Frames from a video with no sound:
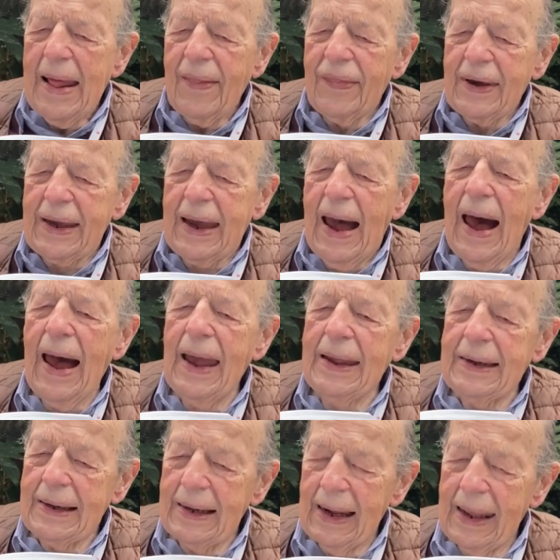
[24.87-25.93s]
the
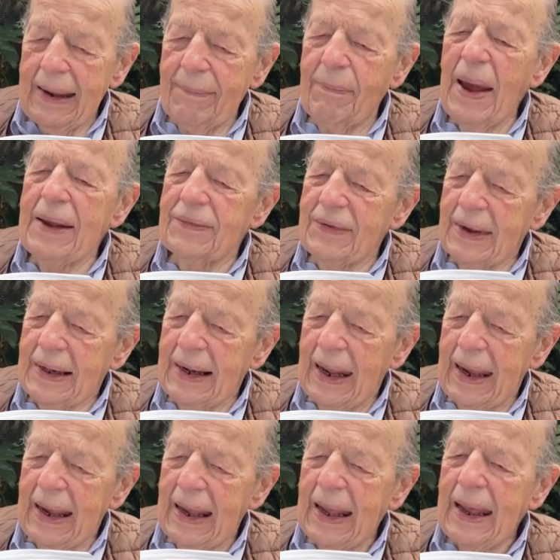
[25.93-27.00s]
kindly,
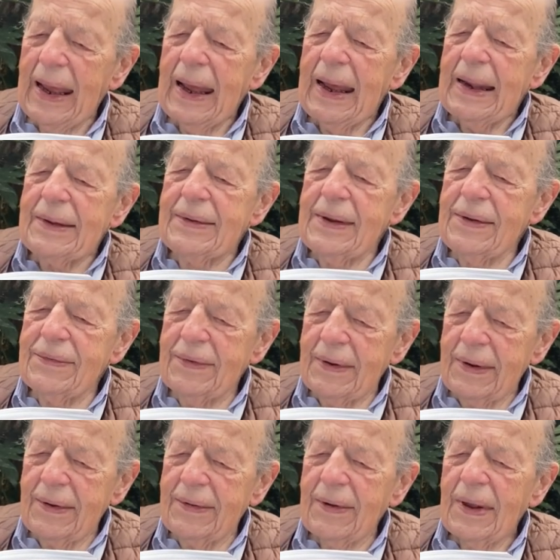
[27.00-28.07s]
basically
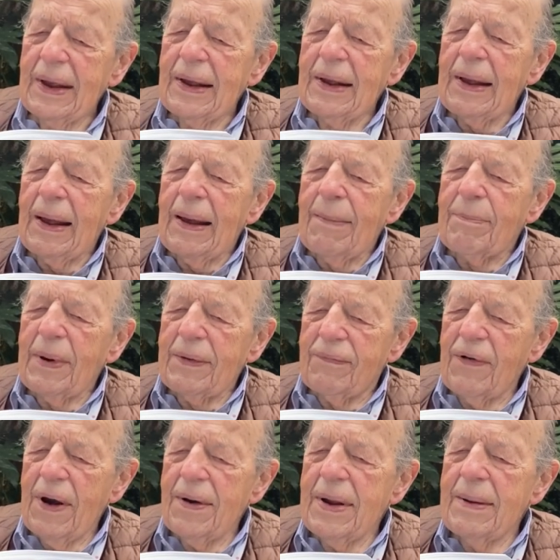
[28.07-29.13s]
decent but
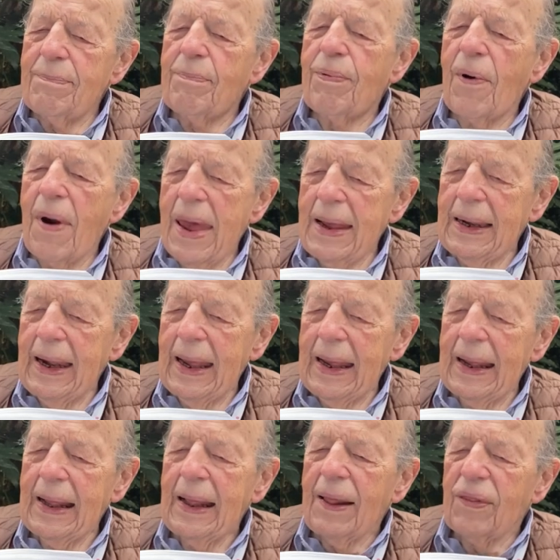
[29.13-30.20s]
very
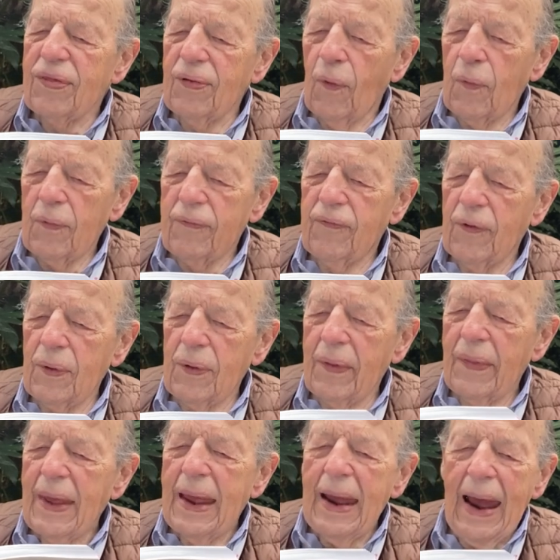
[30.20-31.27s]
brainy, thoughtful,
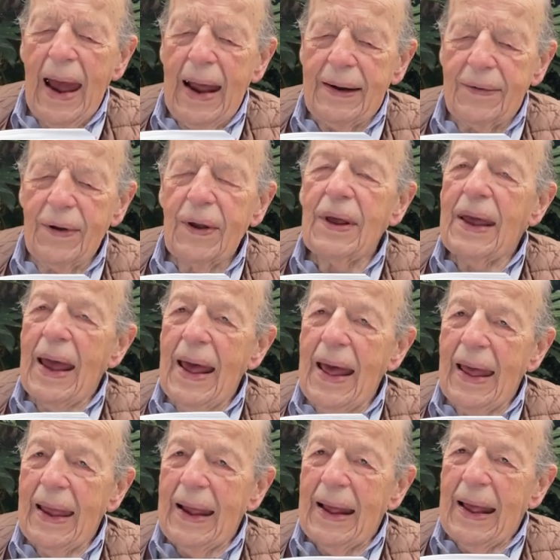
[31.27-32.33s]
and
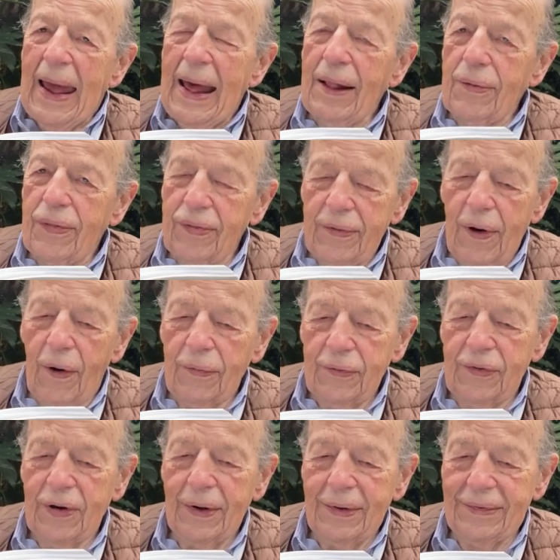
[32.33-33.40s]
health
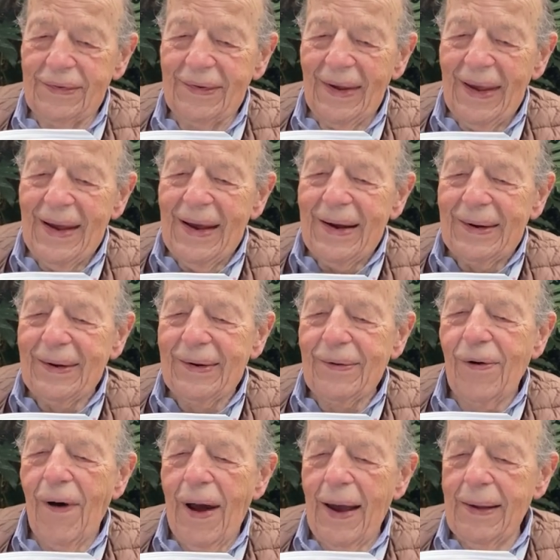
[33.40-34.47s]
conscious
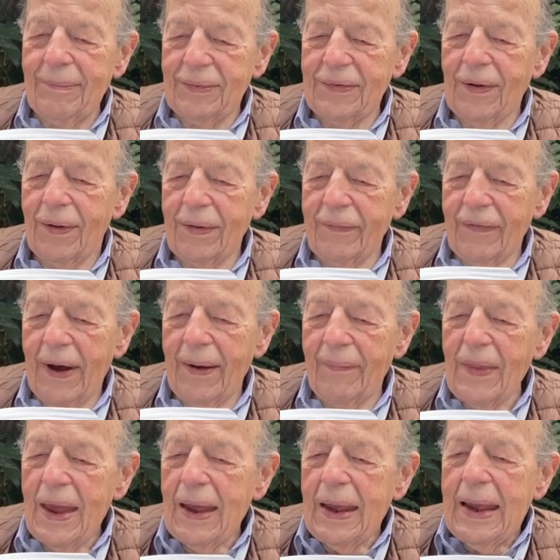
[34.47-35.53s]
crime solver.
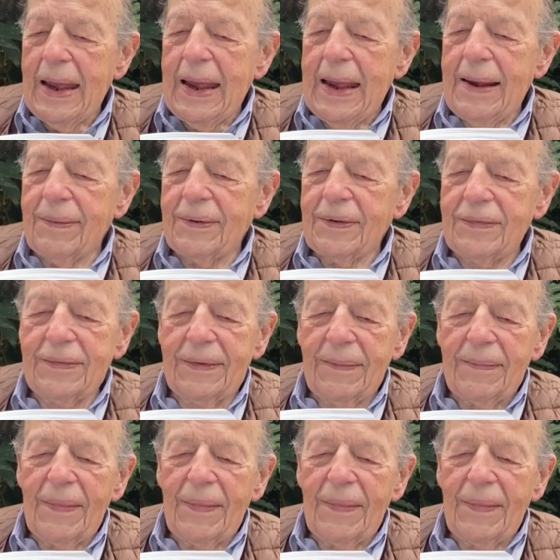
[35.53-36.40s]
He was